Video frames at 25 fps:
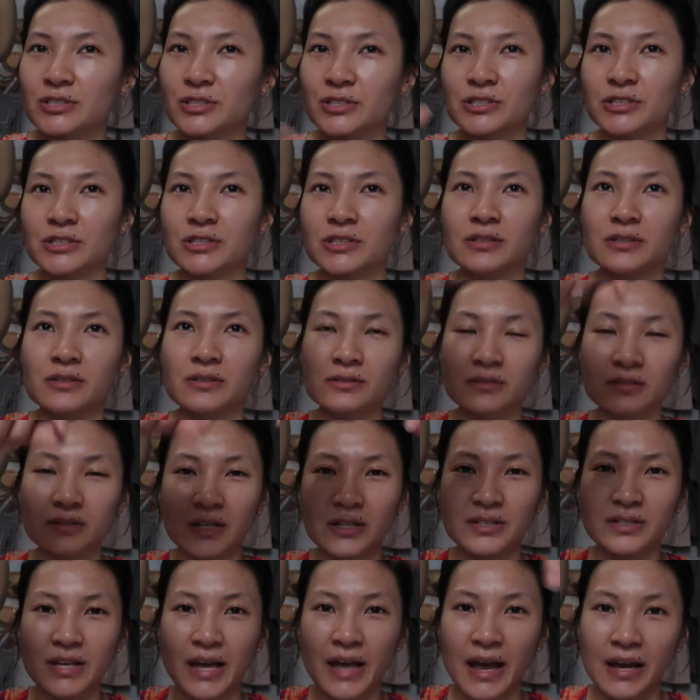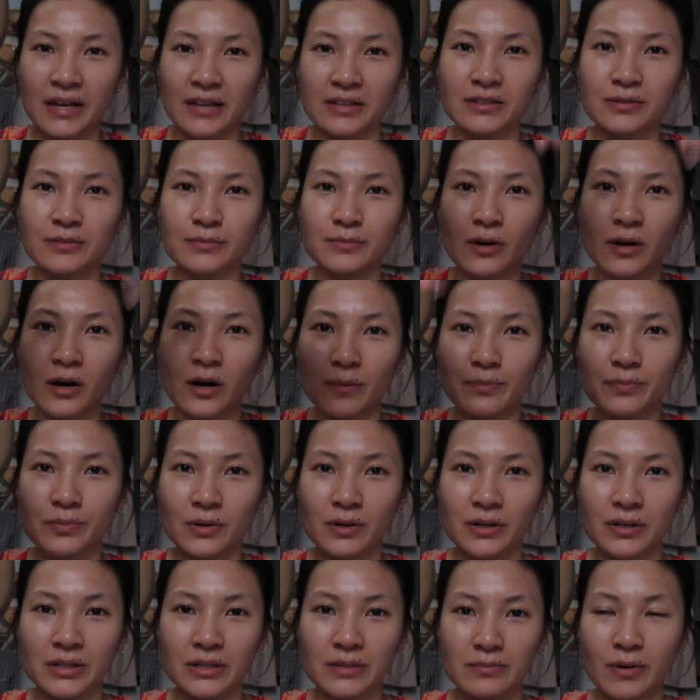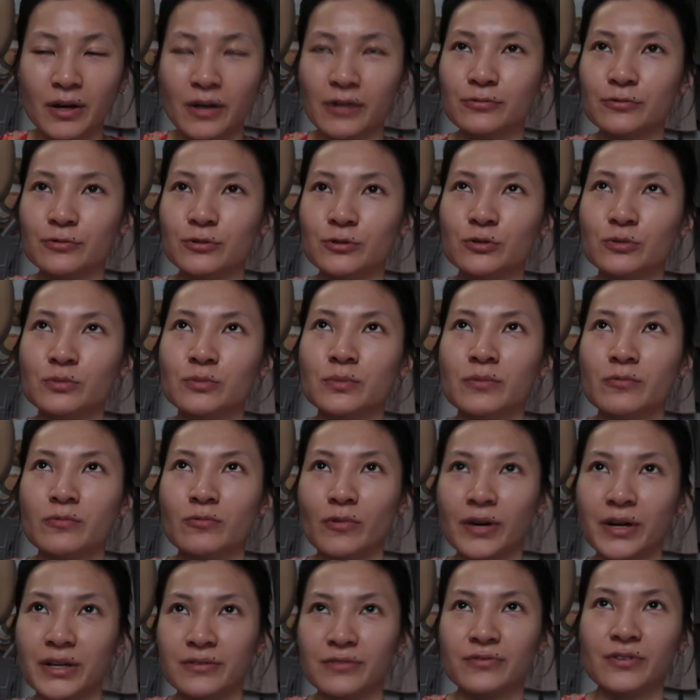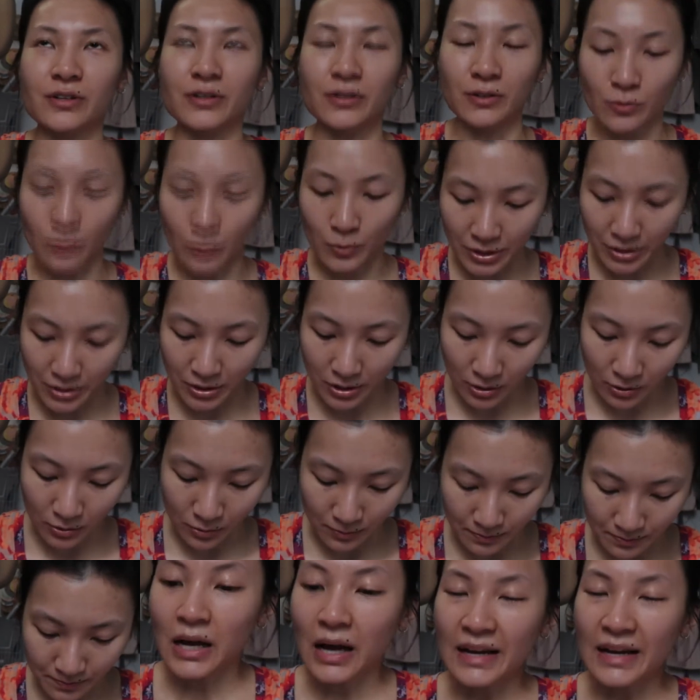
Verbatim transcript: she does hang them up in my room right in front of the window.